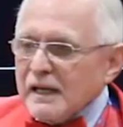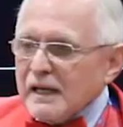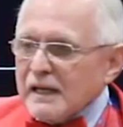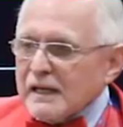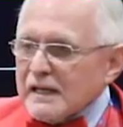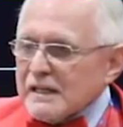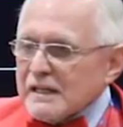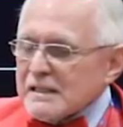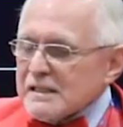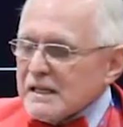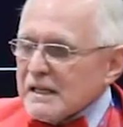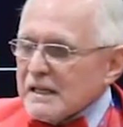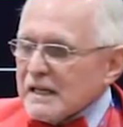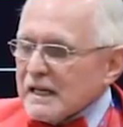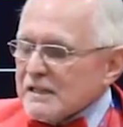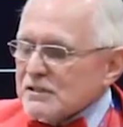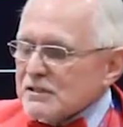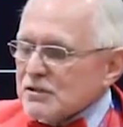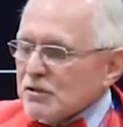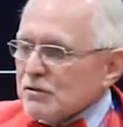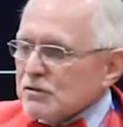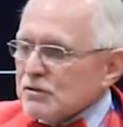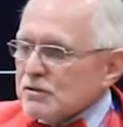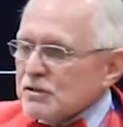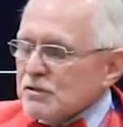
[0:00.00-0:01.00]
And, it, and I
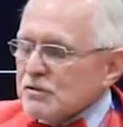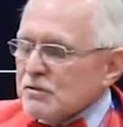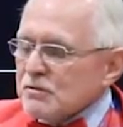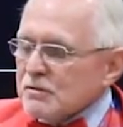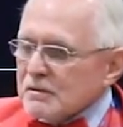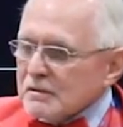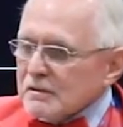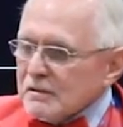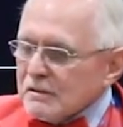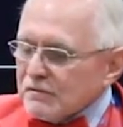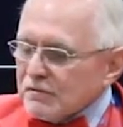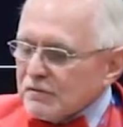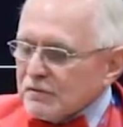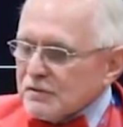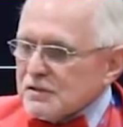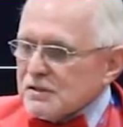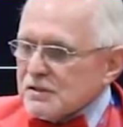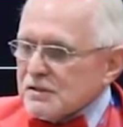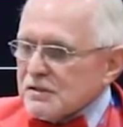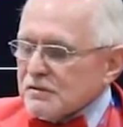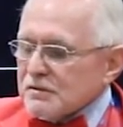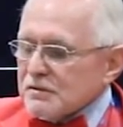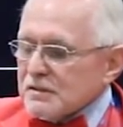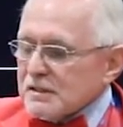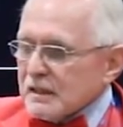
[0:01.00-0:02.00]
told you the
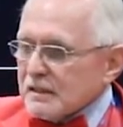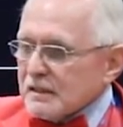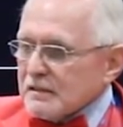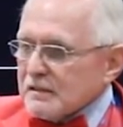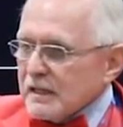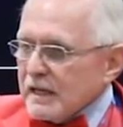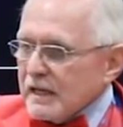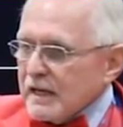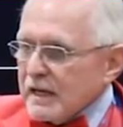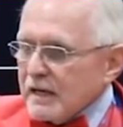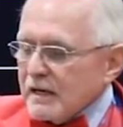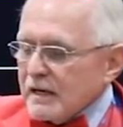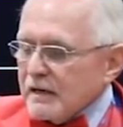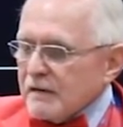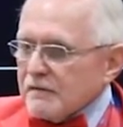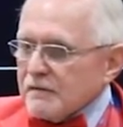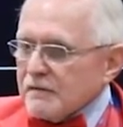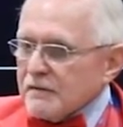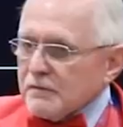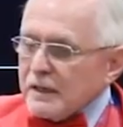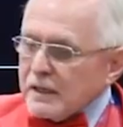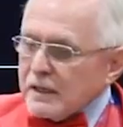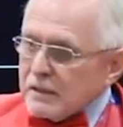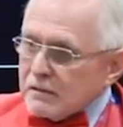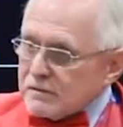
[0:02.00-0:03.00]
first or second day of
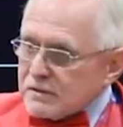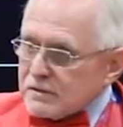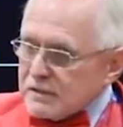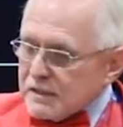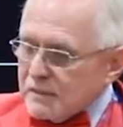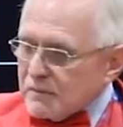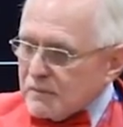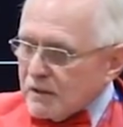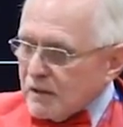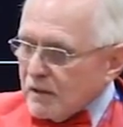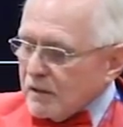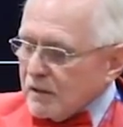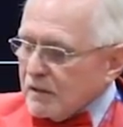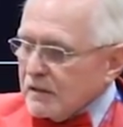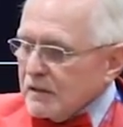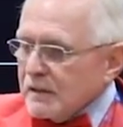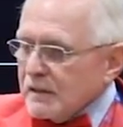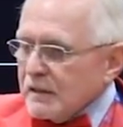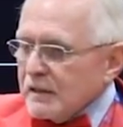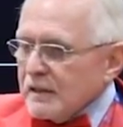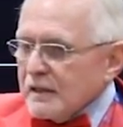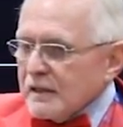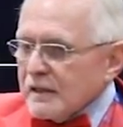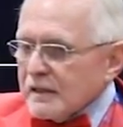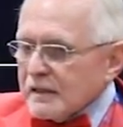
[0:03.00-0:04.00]
the regular seminar
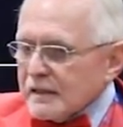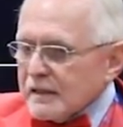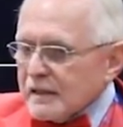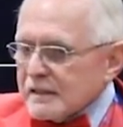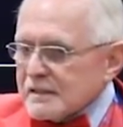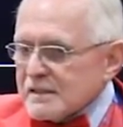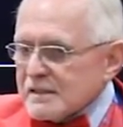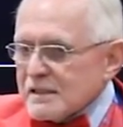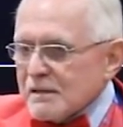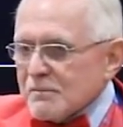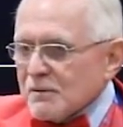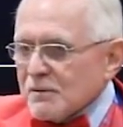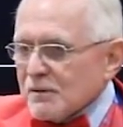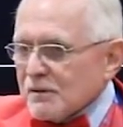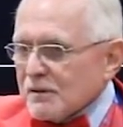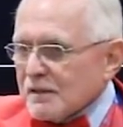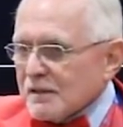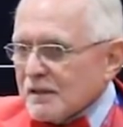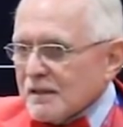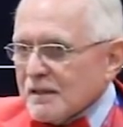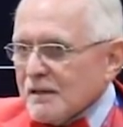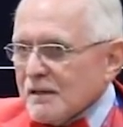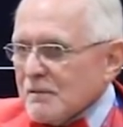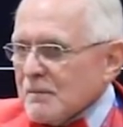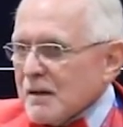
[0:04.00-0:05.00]
that some are
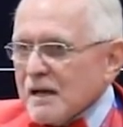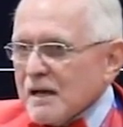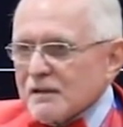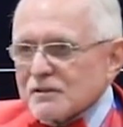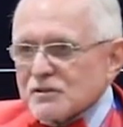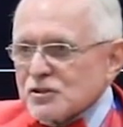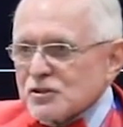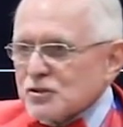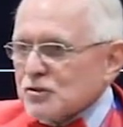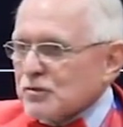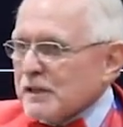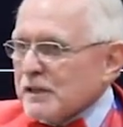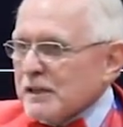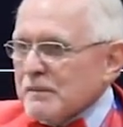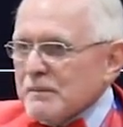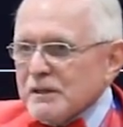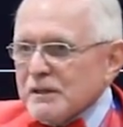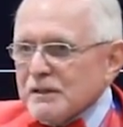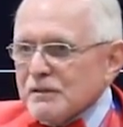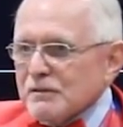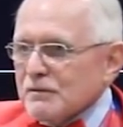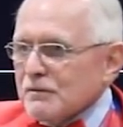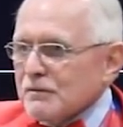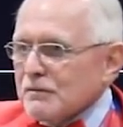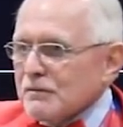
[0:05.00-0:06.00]
going to come out
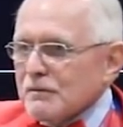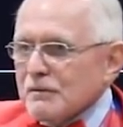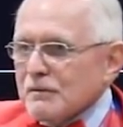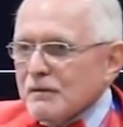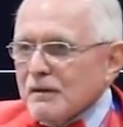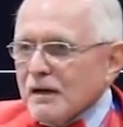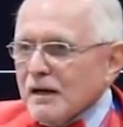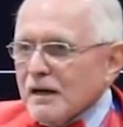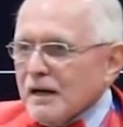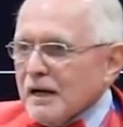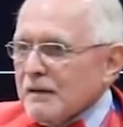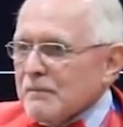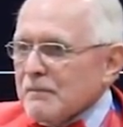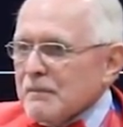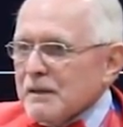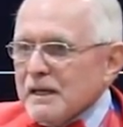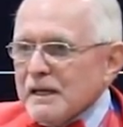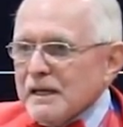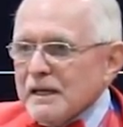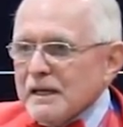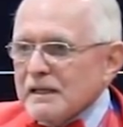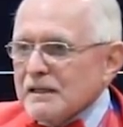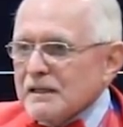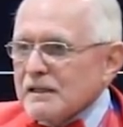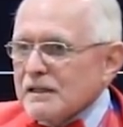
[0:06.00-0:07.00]
screaming. I
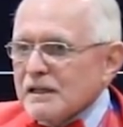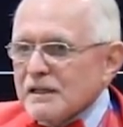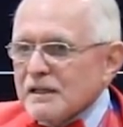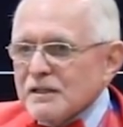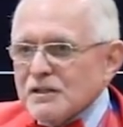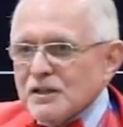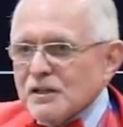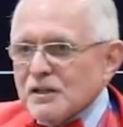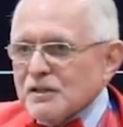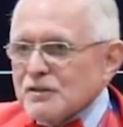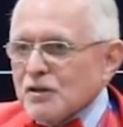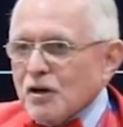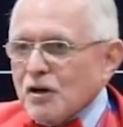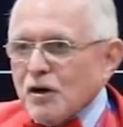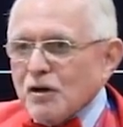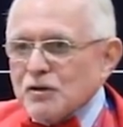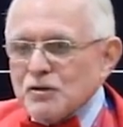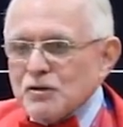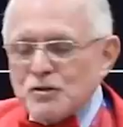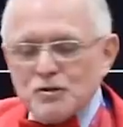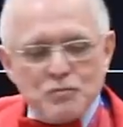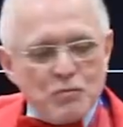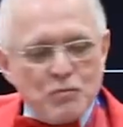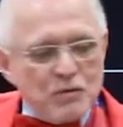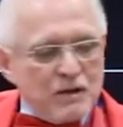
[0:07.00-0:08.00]
mean, you,
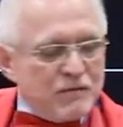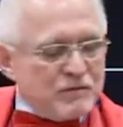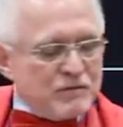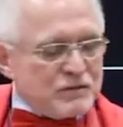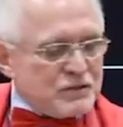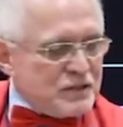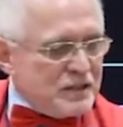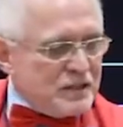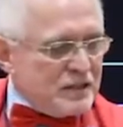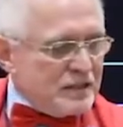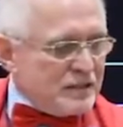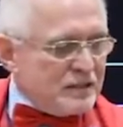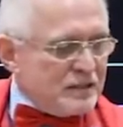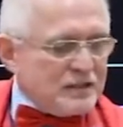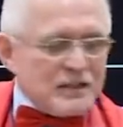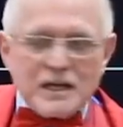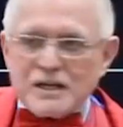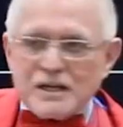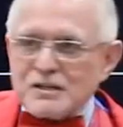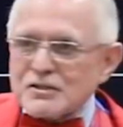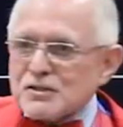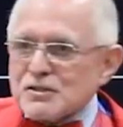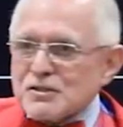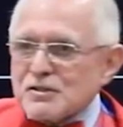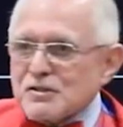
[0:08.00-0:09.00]
you won't even see the
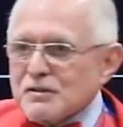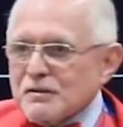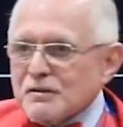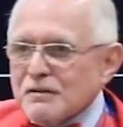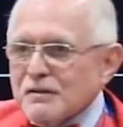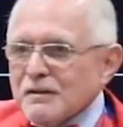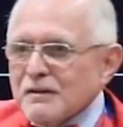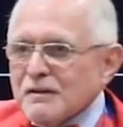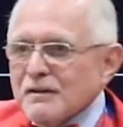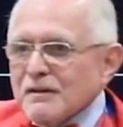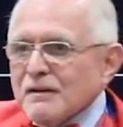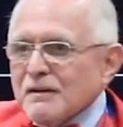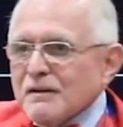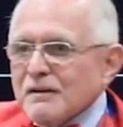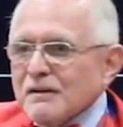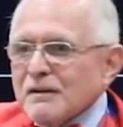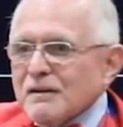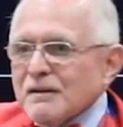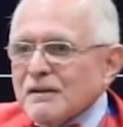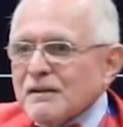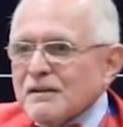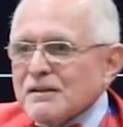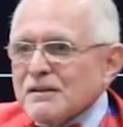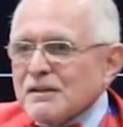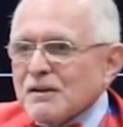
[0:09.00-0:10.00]
dust,
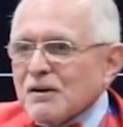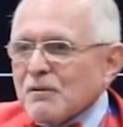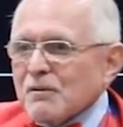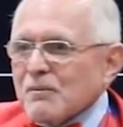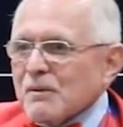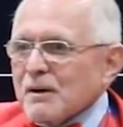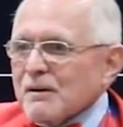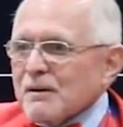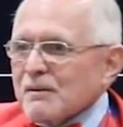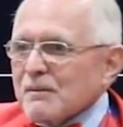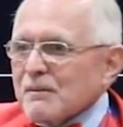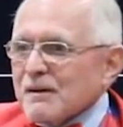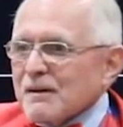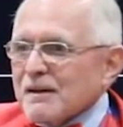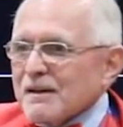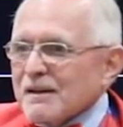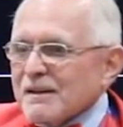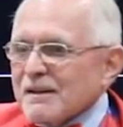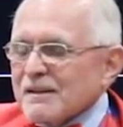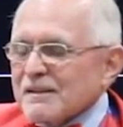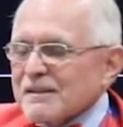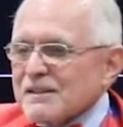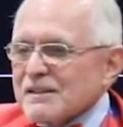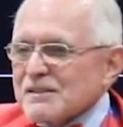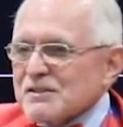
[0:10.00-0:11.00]
uh, you know, uh,
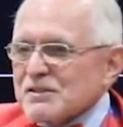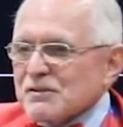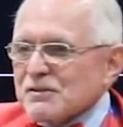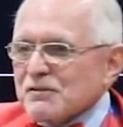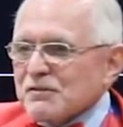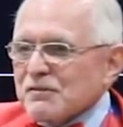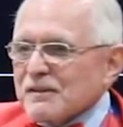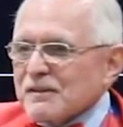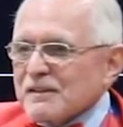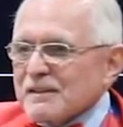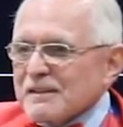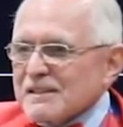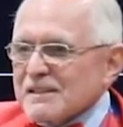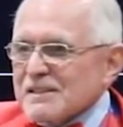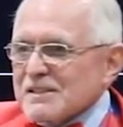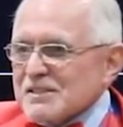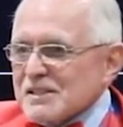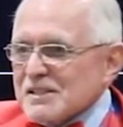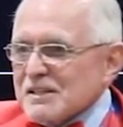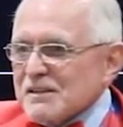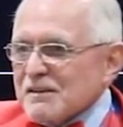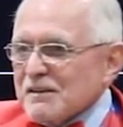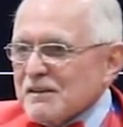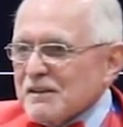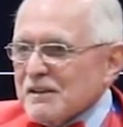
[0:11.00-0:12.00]
uh that you're in,
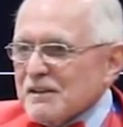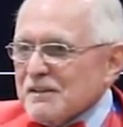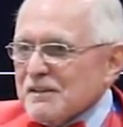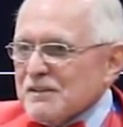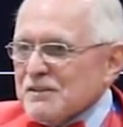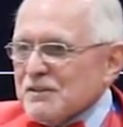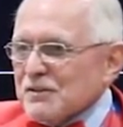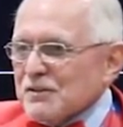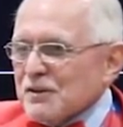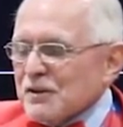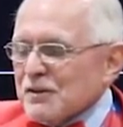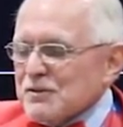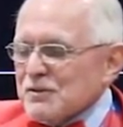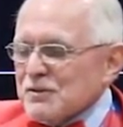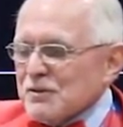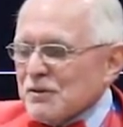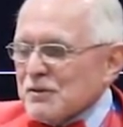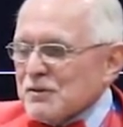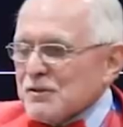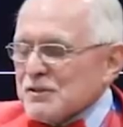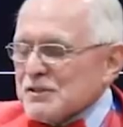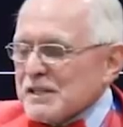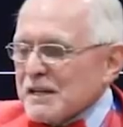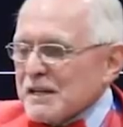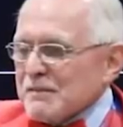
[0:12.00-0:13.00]
the, in your, you're
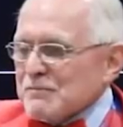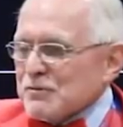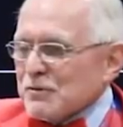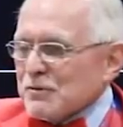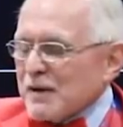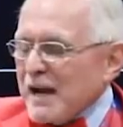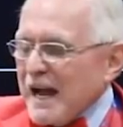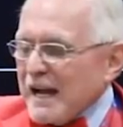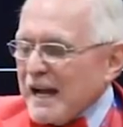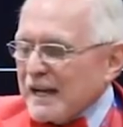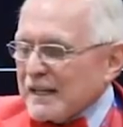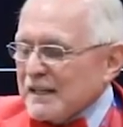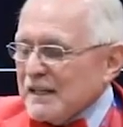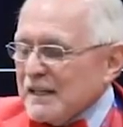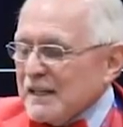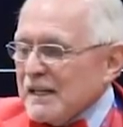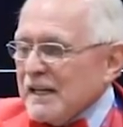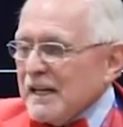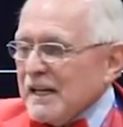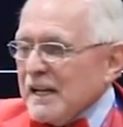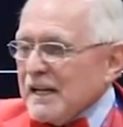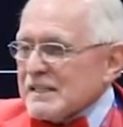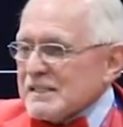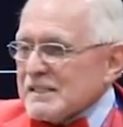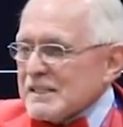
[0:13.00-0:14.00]
on the same track.
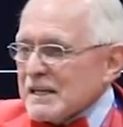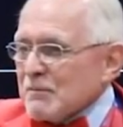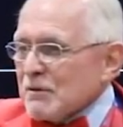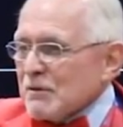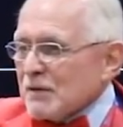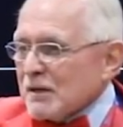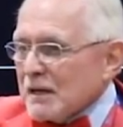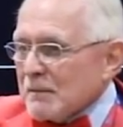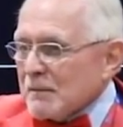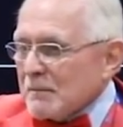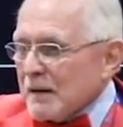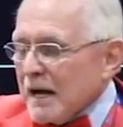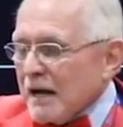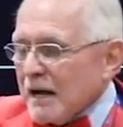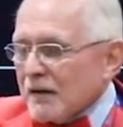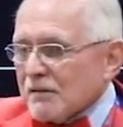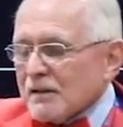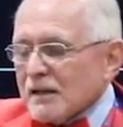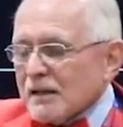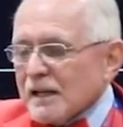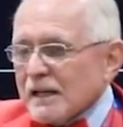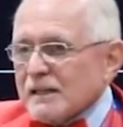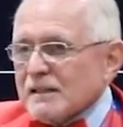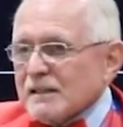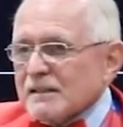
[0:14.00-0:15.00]
And some will come
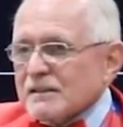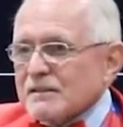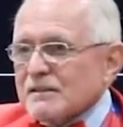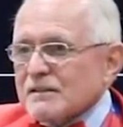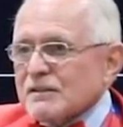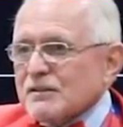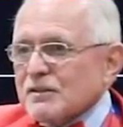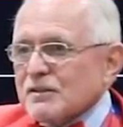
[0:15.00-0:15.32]
out like